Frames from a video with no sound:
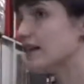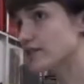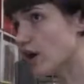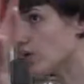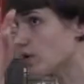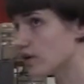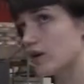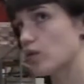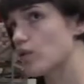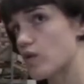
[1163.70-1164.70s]
Don't
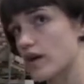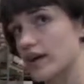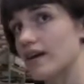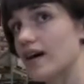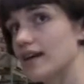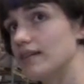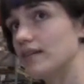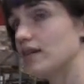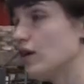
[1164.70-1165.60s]
worry, we're working on it.